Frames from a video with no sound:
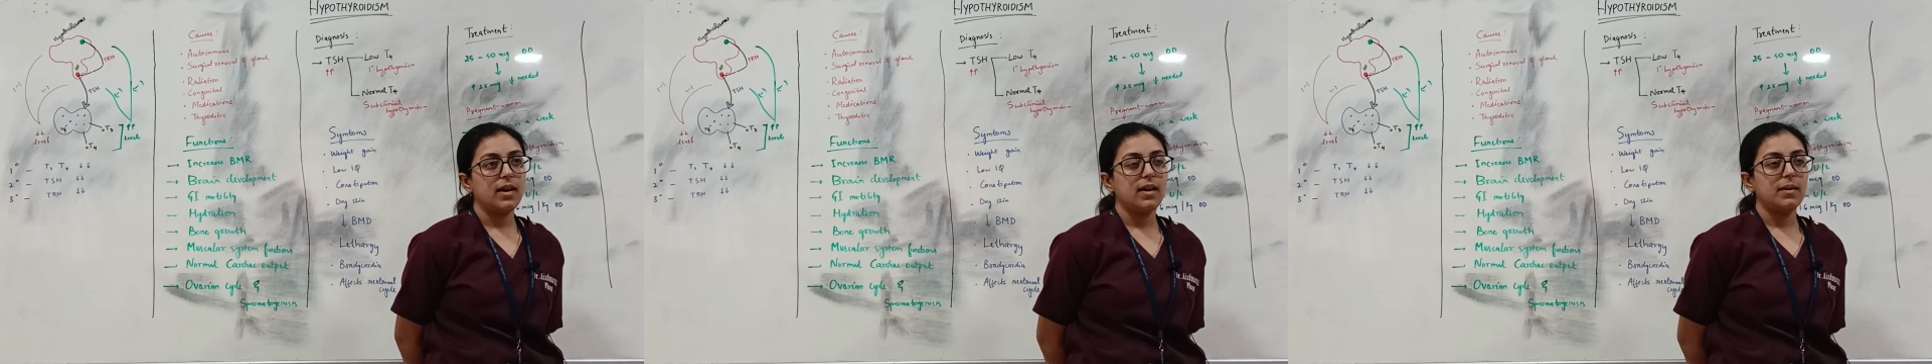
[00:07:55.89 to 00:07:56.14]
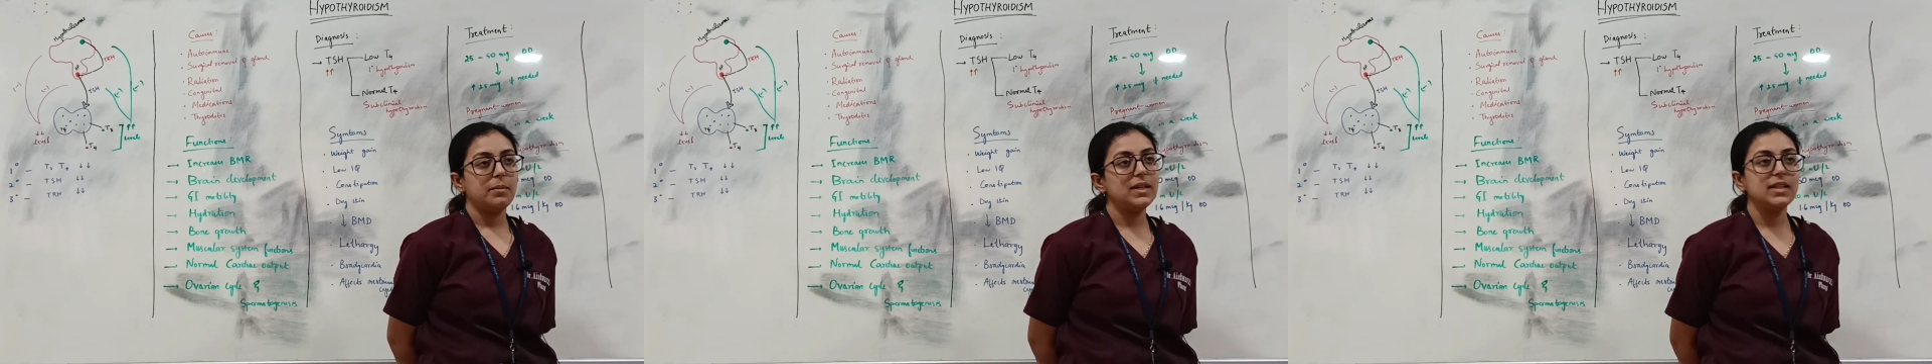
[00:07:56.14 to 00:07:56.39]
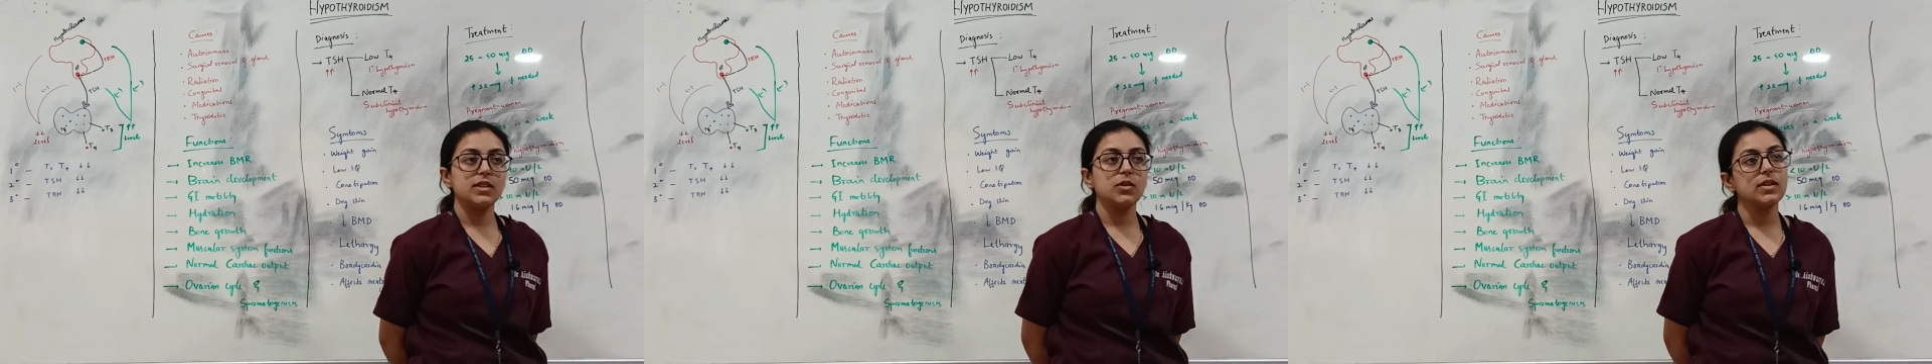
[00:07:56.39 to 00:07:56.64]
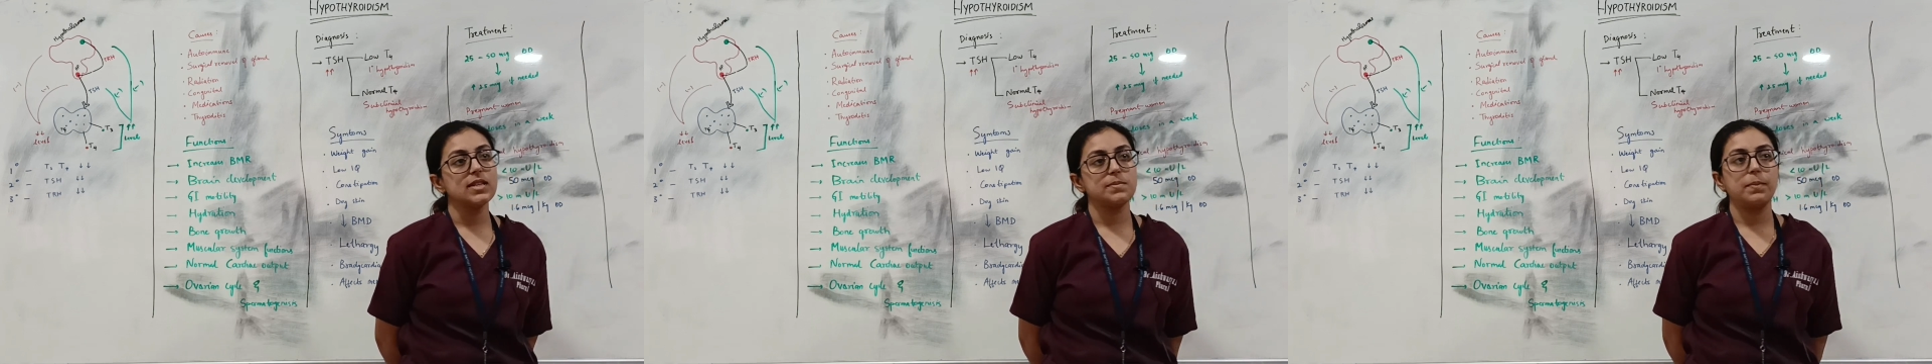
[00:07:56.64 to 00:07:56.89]
million units
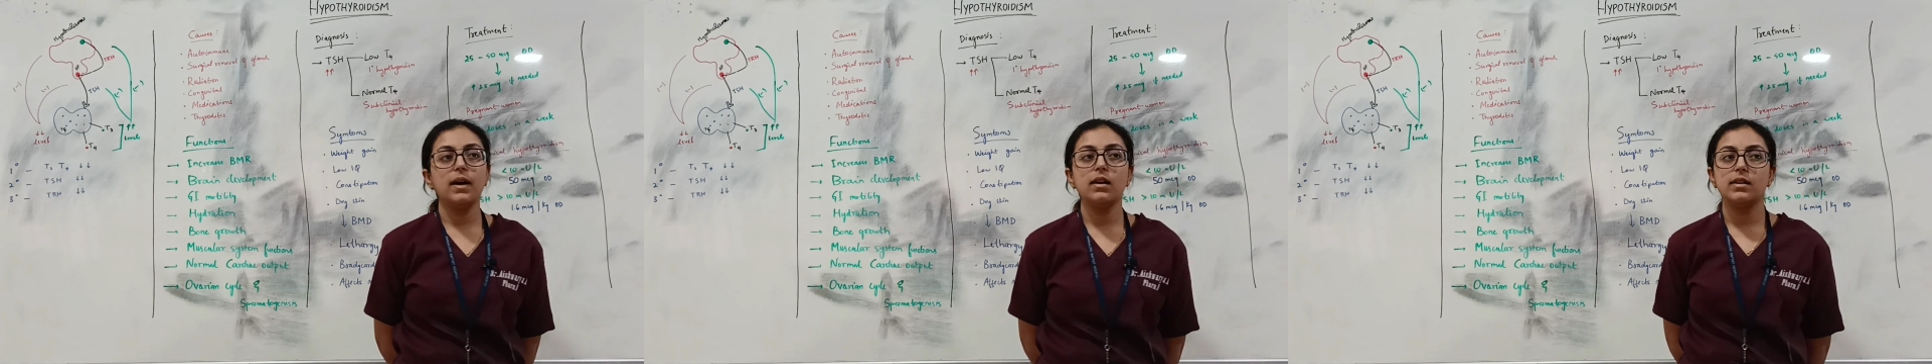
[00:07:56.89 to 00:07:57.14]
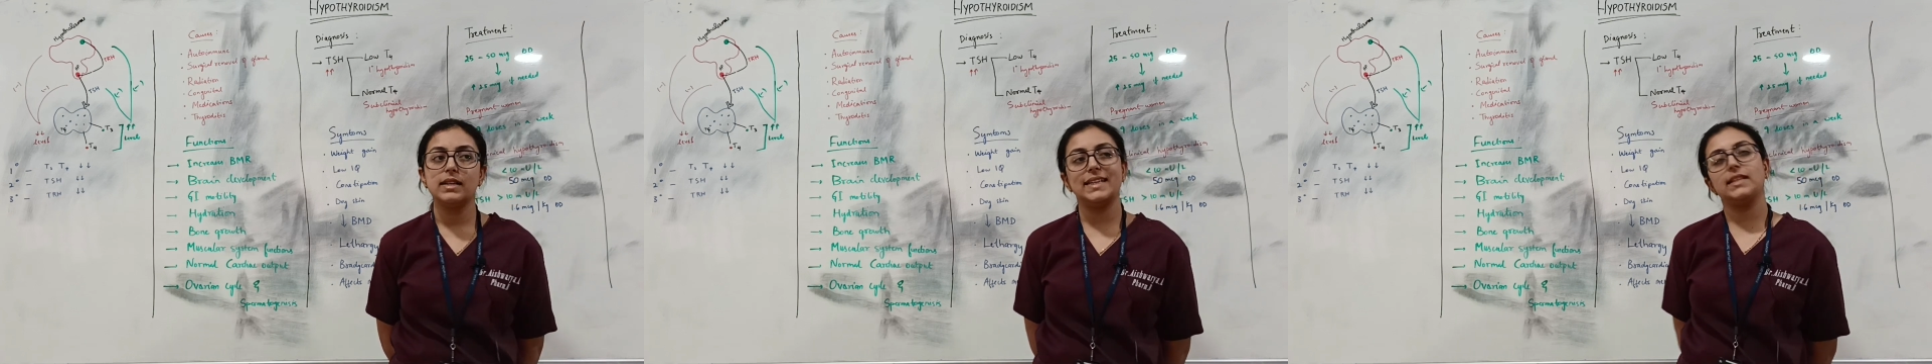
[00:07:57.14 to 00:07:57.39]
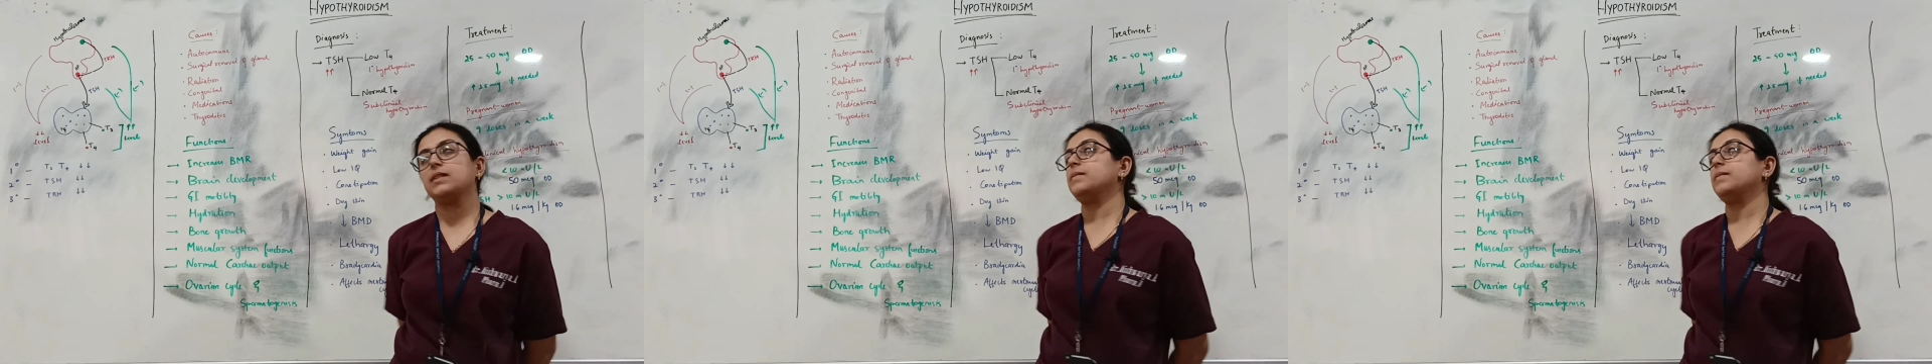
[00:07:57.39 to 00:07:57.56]
per liter.